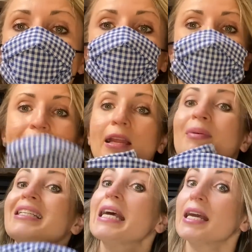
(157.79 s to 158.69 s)
All right, let me
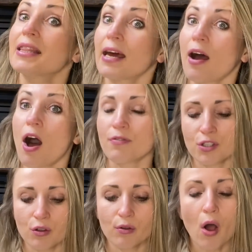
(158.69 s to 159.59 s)
take that off so
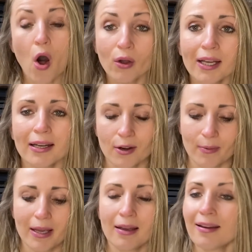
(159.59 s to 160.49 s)
you all can hear
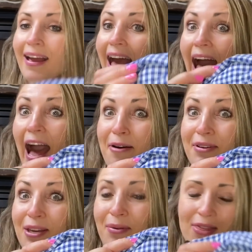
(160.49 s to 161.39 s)
me. How
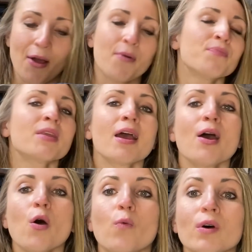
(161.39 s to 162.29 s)
cute though.
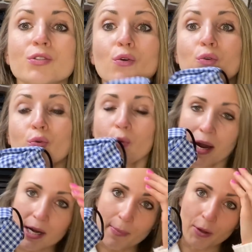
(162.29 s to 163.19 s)
What's
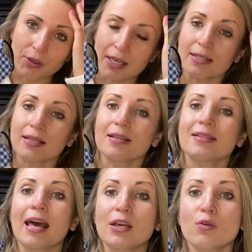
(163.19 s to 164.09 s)
great about this is
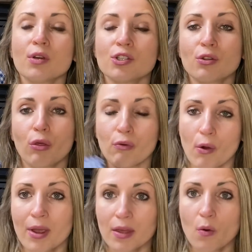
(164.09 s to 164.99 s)
that you could just throw
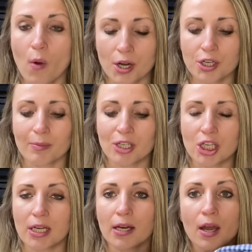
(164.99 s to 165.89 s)
it in the washing
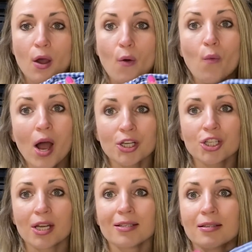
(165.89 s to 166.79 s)
machine, wash
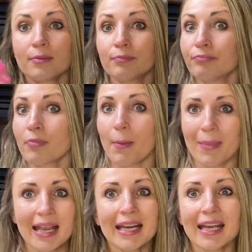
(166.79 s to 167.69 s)
it,
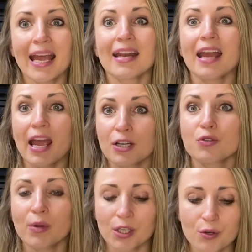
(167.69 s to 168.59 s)
make it again, and
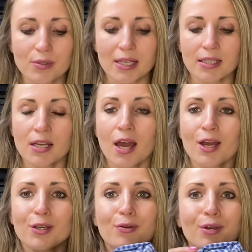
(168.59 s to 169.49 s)
reuse it.
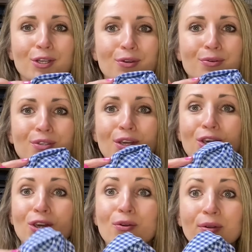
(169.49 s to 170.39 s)
You can use
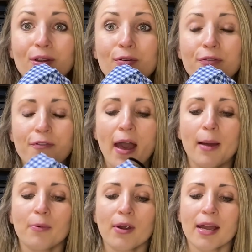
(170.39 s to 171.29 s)
cute little
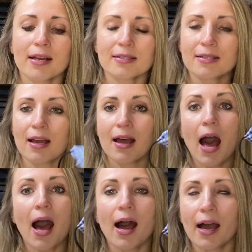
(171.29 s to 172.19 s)
fabrics.
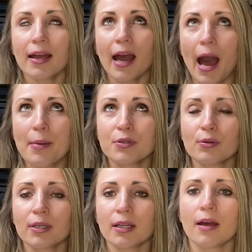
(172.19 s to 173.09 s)
I
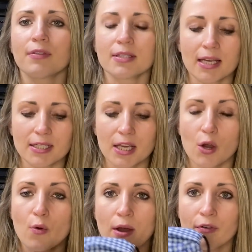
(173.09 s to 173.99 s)
absolutely love this idea.
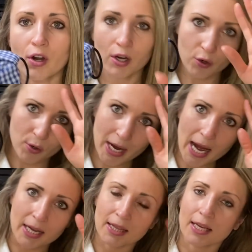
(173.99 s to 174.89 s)
Whoever
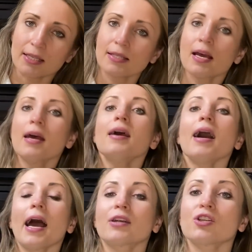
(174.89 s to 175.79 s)
created this,
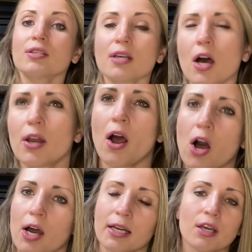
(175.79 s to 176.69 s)
I actually saw it
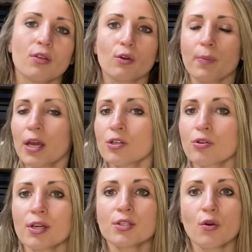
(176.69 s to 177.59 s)
on either
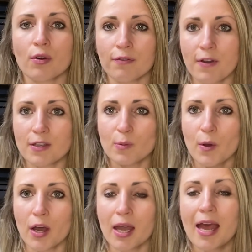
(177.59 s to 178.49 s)
Pinterest or
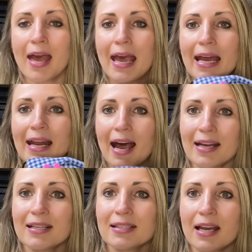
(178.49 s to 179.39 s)
Facebook, and I
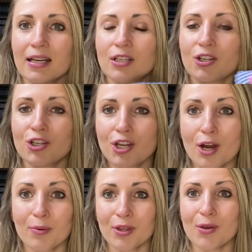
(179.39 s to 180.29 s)
decided to share
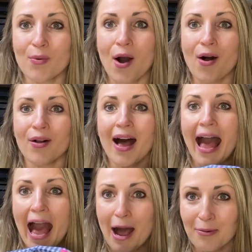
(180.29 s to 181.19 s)
with you all
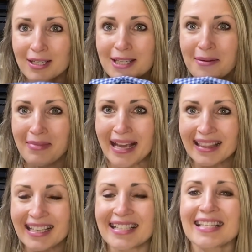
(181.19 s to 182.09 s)
how to make these.